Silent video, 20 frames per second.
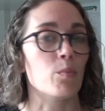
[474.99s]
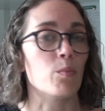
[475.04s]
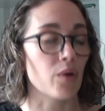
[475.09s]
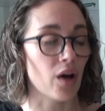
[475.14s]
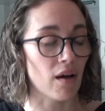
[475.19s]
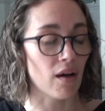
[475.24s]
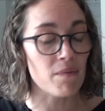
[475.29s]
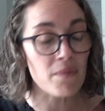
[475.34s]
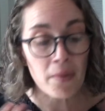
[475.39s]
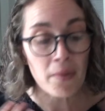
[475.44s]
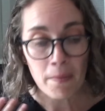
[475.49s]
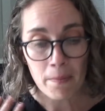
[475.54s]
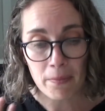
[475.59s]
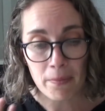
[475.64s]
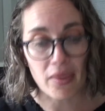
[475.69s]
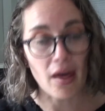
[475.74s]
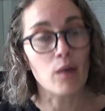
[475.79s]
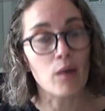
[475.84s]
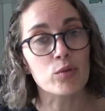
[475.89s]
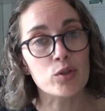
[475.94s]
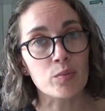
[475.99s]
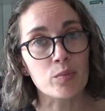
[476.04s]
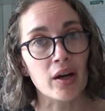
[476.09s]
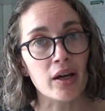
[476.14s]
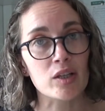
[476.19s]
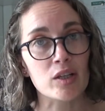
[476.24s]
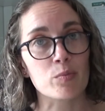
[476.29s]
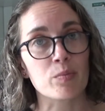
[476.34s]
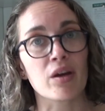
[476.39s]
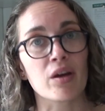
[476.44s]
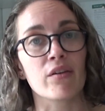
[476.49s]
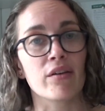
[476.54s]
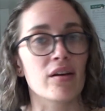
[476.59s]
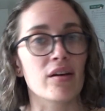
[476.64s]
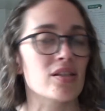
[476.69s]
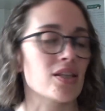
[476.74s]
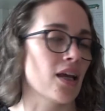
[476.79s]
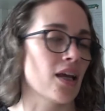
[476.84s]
But that was my experience,